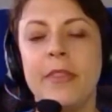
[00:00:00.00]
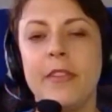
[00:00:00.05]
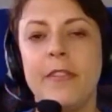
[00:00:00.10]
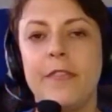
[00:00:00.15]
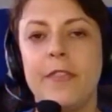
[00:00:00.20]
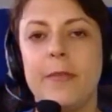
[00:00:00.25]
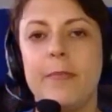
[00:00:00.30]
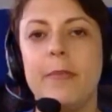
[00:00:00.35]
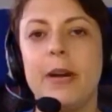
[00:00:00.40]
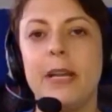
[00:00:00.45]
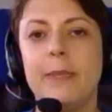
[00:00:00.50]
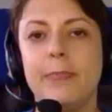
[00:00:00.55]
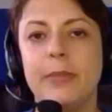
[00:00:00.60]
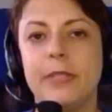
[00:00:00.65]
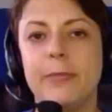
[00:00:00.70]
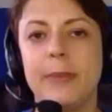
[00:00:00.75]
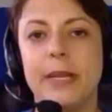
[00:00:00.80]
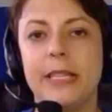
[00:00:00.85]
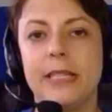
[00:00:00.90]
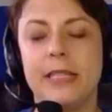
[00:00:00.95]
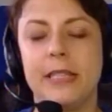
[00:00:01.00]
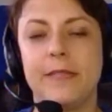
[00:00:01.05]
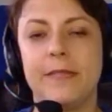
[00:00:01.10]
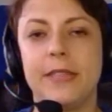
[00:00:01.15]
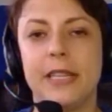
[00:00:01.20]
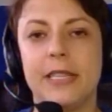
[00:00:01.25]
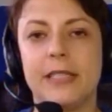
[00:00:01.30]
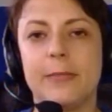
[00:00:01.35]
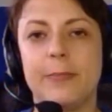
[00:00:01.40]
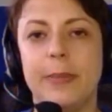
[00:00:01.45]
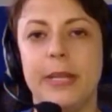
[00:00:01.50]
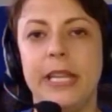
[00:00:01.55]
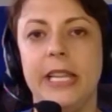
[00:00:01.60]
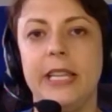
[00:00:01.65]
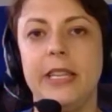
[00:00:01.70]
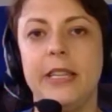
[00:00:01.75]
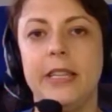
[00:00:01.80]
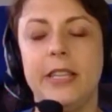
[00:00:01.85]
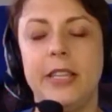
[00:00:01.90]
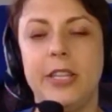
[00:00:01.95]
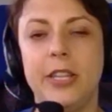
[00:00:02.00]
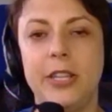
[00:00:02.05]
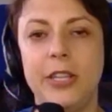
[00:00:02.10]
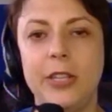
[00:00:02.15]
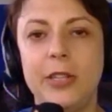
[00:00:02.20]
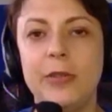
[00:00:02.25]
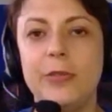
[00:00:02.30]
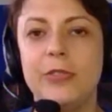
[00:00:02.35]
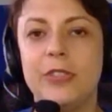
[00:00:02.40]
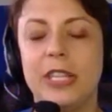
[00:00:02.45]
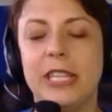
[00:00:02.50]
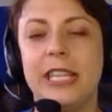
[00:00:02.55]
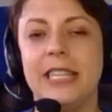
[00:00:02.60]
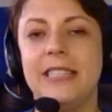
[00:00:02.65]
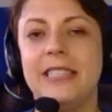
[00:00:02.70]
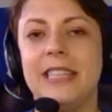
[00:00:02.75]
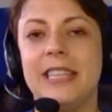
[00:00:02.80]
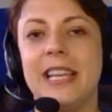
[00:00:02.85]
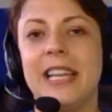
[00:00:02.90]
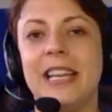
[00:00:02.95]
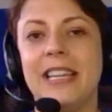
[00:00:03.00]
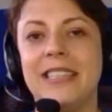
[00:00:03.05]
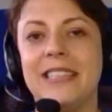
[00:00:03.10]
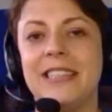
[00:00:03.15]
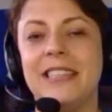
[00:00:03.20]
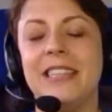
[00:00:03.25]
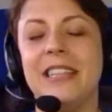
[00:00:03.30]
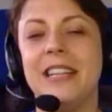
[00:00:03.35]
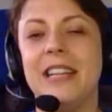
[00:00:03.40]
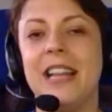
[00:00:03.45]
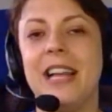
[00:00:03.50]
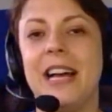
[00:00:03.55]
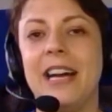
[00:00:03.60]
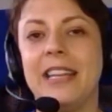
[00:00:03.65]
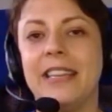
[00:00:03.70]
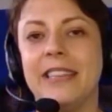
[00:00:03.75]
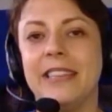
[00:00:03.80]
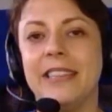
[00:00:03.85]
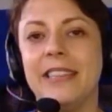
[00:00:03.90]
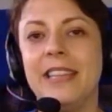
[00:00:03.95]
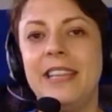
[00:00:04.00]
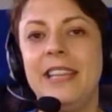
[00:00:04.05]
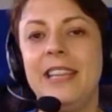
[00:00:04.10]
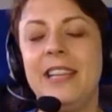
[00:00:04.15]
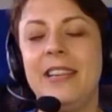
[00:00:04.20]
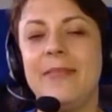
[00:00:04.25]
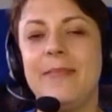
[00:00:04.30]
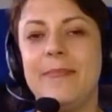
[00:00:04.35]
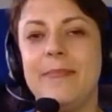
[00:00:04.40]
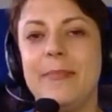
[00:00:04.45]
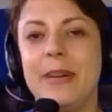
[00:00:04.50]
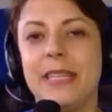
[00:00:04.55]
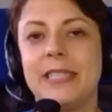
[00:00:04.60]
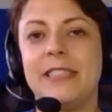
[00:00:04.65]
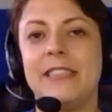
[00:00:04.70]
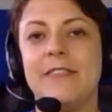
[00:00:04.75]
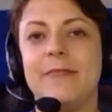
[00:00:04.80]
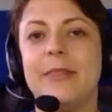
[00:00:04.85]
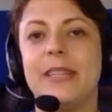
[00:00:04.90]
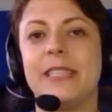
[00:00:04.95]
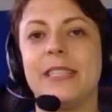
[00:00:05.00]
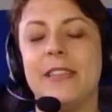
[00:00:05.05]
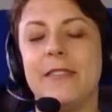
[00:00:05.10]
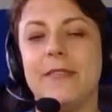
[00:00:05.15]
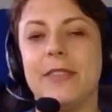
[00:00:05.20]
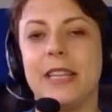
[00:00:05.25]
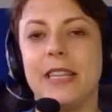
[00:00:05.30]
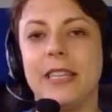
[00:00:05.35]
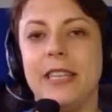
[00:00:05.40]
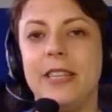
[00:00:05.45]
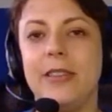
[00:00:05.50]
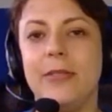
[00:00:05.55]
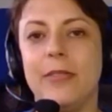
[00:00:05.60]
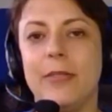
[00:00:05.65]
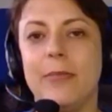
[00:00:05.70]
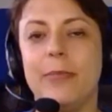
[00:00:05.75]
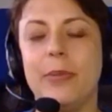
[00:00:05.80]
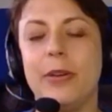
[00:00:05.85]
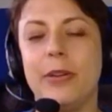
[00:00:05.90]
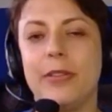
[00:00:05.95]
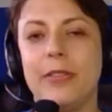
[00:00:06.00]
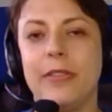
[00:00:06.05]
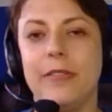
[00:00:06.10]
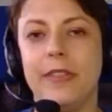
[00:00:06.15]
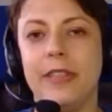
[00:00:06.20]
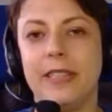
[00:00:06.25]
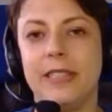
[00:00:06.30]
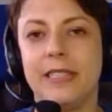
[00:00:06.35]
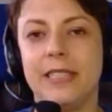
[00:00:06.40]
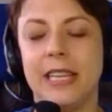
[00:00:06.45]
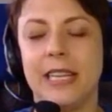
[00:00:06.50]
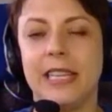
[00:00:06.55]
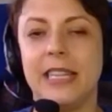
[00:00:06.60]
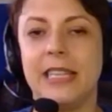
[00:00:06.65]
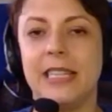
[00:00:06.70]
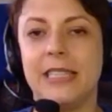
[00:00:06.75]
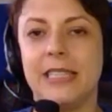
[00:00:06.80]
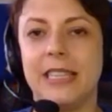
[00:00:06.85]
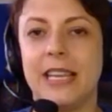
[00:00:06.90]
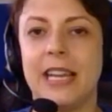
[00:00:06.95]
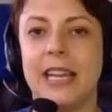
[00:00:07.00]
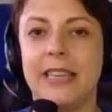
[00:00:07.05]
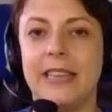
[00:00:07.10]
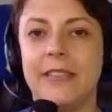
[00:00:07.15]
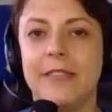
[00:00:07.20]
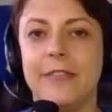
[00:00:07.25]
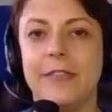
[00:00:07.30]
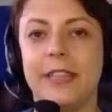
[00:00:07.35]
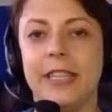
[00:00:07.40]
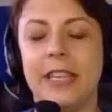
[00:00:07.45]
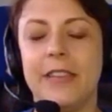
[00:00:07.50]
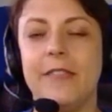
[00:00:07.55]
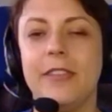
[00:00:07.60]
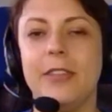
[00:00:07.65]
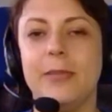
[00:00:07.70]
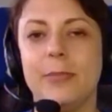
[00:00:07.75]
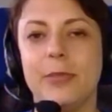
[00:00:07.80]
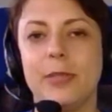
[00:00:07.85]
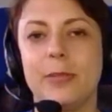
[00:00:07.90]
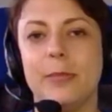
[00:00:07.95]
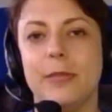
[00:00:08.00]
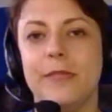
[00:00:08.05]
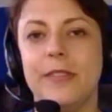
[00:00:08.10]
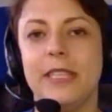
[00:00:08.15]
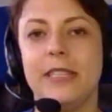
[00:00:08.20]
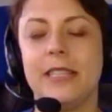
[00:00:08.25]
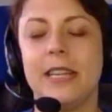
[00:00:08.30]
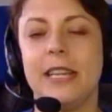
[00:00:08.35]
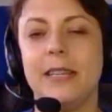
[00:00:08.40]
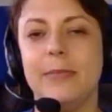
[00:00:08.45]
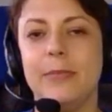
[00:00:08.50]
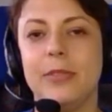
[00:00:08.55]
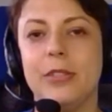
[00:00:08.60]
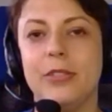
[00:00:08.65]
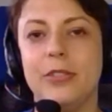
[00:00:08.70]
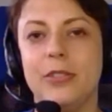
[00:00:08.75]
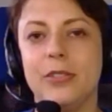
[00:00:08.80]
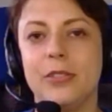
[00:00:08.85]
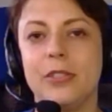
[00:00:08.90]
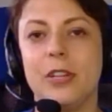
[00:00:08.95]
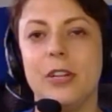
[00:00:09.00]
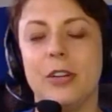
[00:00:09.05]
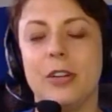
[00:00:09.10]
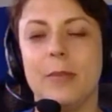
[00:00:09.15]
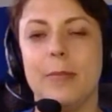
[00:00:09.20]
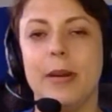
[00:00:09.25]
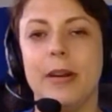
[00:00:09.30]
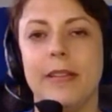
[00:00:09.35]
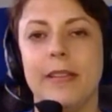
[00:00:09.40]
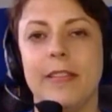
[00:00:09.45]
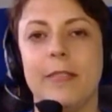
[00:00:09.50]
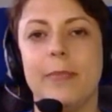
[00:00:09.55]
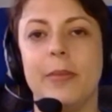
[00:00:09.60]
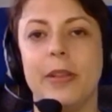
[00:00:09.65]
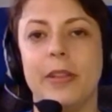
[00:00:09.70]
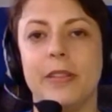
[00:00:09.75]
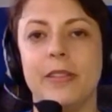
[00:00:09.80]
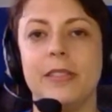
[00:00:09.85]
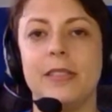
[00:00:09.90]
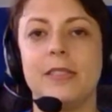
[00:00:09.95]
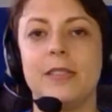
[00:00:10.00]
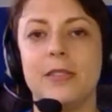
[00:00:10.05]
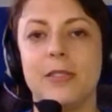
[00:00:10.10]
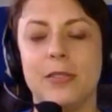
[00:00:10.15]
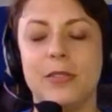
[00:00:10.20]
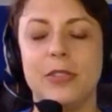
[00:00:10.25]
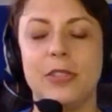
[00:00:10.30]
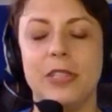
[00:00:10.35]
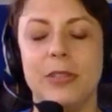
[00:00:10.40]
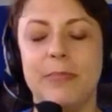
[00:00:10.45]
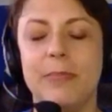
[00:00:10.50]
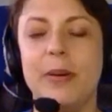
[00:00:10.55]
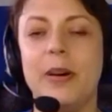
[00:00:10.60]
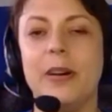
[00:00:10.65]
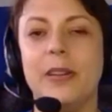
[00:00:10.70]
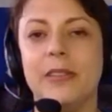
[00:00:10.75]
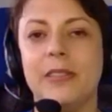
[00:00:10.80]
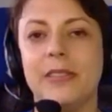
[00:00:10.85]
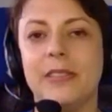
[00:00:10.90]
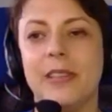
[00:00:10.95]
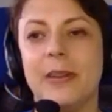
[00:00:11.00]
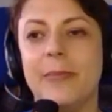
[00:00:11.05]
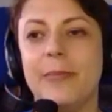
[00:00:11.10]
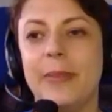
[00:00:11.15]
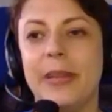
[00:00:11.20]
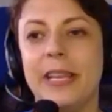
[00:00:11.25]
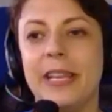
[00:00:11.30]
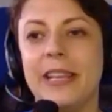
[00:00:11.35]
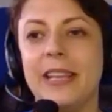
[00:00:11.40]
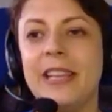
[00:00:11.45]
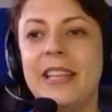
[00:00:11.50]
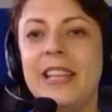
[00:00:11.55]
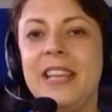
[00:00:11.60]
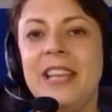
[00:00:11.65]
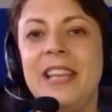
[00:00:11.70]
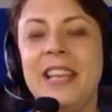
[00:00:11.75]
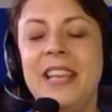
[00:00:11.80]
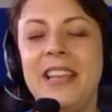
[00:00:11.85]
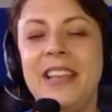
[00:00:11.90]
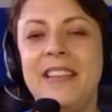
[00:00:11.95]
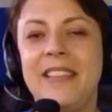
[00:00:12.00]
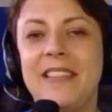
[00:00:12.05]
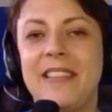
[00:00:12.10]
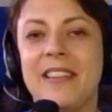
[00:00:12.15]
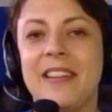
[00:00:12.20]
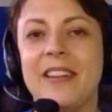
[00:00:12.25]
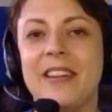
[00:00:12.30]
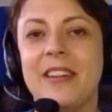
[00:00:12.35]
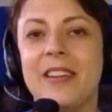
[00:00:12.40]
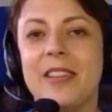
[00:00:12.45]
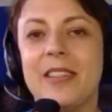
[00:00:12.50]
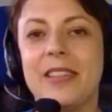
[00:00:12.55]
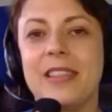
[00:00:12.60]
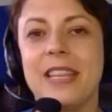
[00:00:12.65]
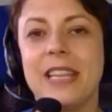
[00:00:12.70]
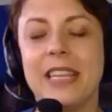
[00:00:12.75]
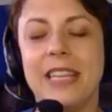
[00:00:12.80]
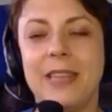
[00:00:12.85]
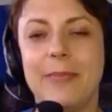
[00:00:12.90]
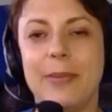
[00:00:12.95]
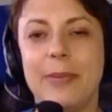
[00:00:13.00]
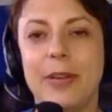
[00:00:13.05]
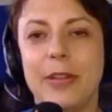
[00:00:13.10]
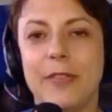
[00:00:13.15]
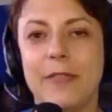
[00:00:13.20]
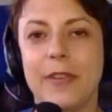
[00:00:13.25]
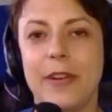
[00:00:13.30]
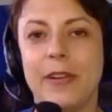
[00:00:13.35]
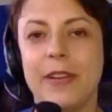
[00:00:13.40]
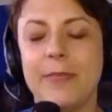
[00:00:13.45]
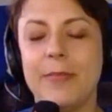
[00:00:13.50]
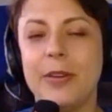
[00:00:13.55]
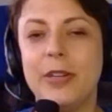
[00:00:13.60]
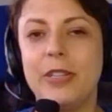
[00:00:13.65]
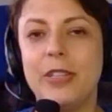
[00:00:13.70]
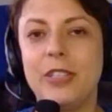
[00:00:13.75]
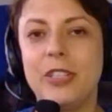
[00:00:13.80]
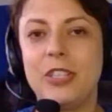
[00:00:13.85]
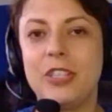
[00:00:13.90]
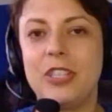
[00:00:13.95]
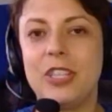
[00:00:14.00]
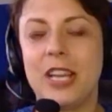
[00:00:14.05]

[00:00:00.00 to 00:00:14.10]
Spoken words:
from my perspective, that's been hugely educational, and massive thank you to both of you, to Daniel and to Hannah, for giving up some of your time to just talk about this, because it's such an important topic. So thank you both very much.